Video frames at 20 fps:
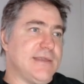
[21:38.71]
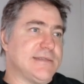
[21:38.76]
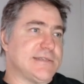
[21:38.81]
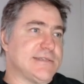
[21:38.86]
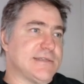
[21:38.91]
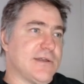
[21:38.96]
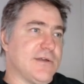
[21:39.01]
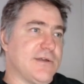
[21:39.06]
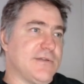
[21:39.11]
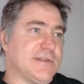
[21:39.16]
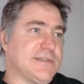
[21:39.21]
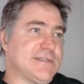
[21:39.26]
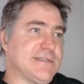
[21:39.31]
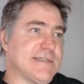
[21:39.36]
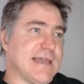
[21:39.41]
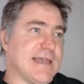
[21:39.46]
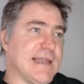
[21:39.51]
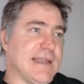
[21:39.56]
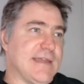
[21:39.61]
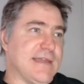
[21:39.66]
So this is
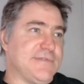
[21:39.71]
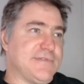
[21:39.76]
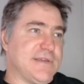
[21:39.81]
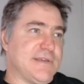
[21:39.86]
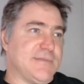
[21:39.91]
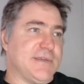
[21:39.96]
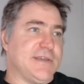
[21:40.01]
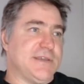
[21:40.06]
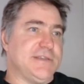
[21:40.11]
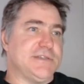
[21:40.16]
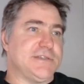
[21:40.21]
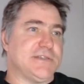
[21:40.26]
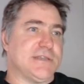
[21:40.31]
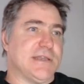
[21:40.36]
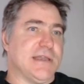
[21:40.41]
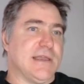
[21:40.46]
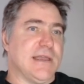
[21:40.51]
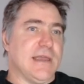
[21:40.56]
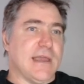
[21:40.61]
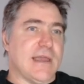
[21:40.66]
our left image,
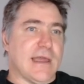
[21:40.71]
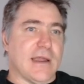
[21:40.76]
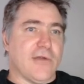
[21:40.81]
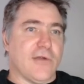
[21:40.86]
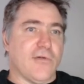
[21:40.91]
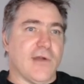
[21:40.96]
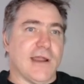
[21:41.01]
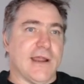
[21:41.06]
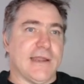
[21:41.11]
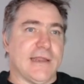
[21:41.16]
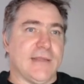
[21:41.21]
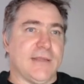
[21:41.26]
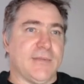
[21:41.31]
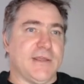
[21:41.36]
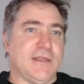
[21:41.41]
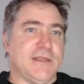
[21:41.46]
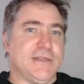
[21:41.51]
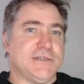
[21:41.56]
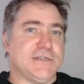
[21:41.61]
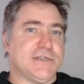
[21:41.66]
our right
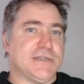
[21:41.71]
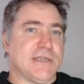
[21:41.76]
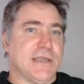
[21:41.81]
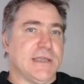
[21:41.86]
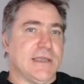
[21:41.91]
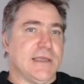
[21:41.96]
image,